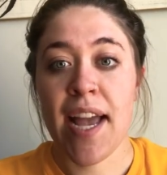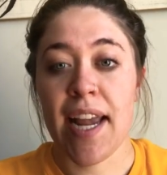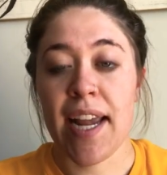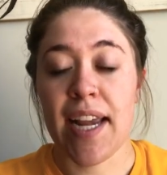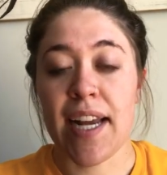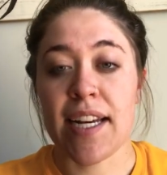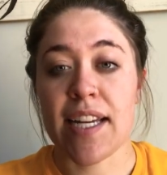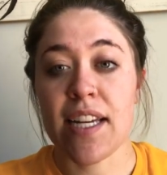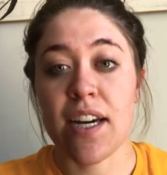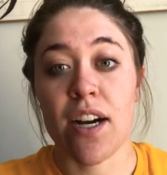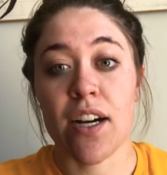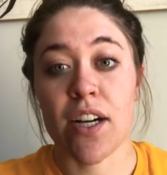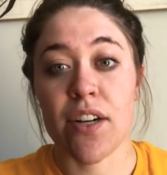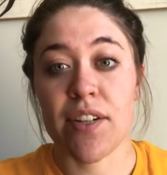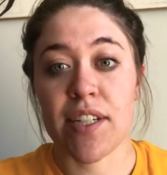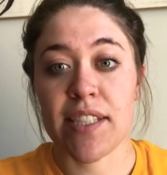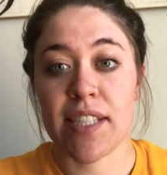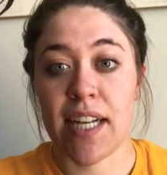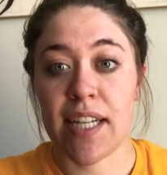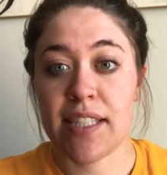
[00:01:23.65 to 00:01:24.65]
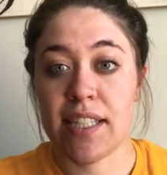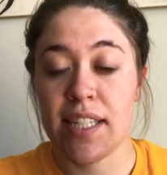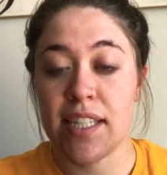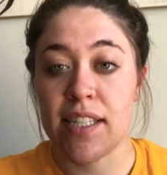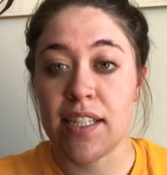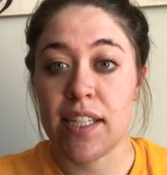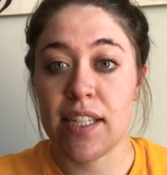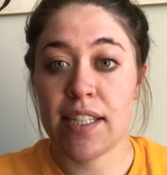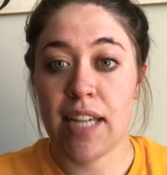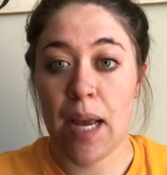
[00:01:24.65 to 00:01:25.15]
And Iago decides that
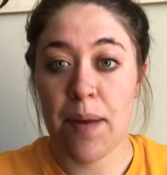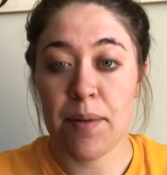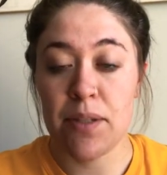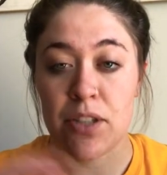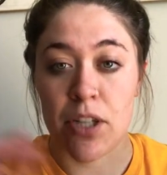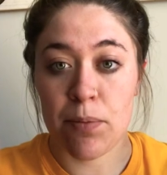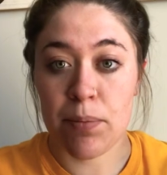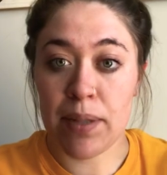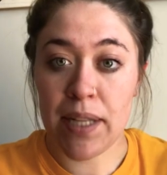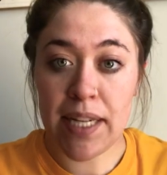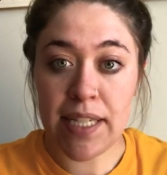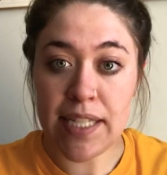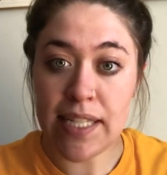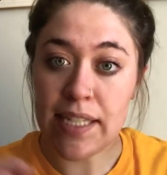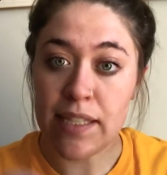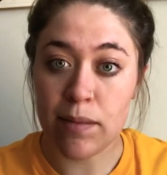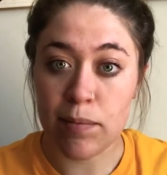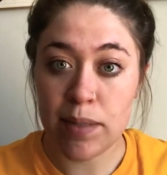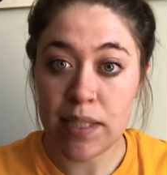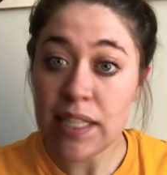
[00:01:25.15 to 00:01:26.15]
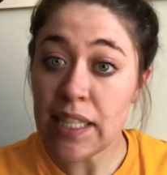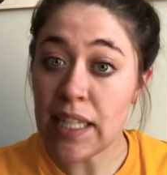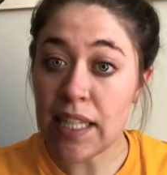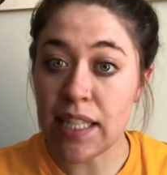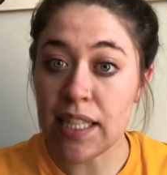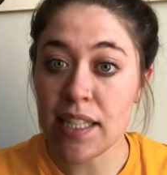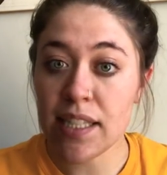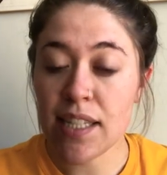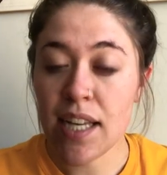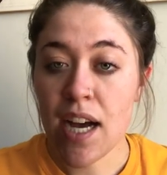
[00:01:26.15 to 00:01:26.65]
it's a good time to start planting some
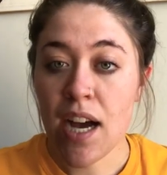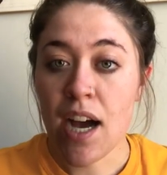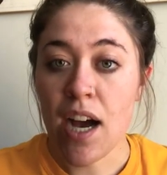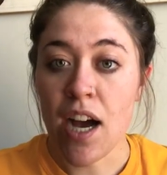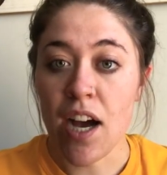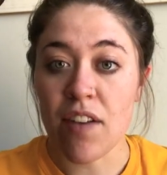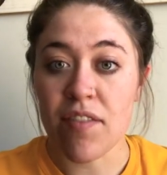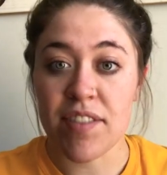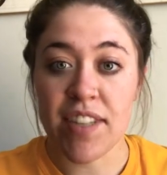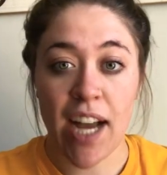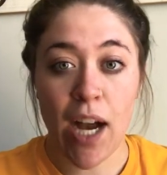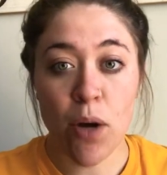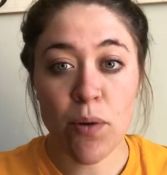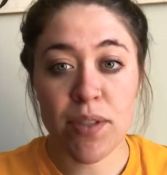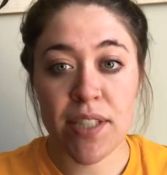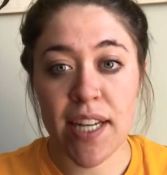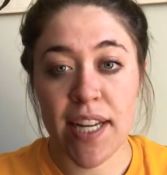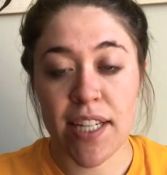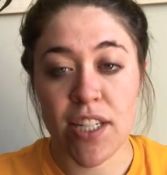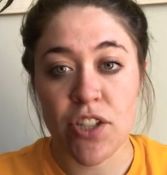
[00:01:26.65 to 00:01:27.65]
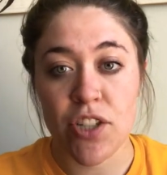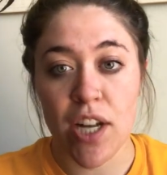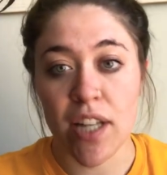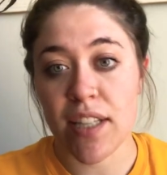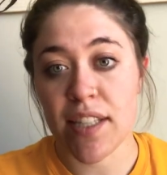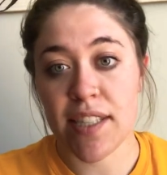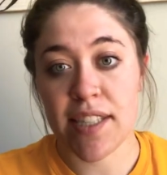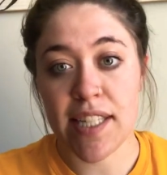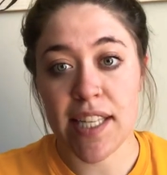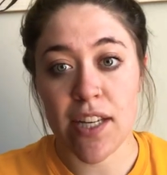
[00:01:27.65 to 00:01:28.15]
seeds of doubt and
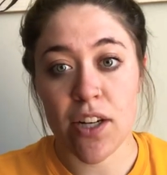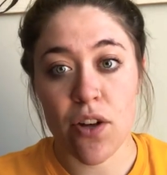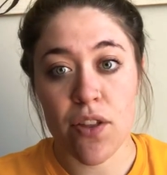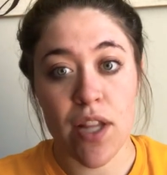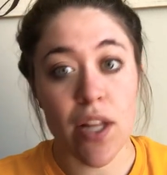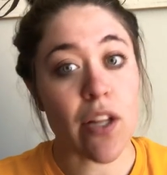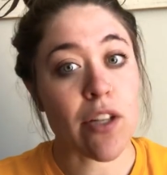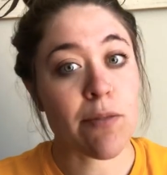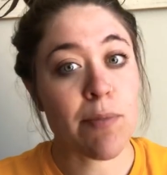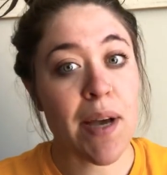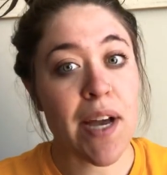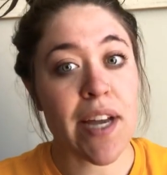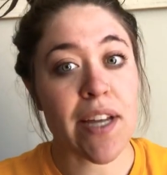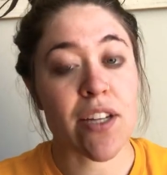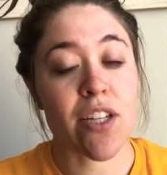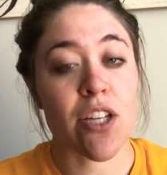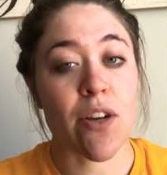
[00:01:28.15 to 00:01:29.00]
jealousy in Othello's mind.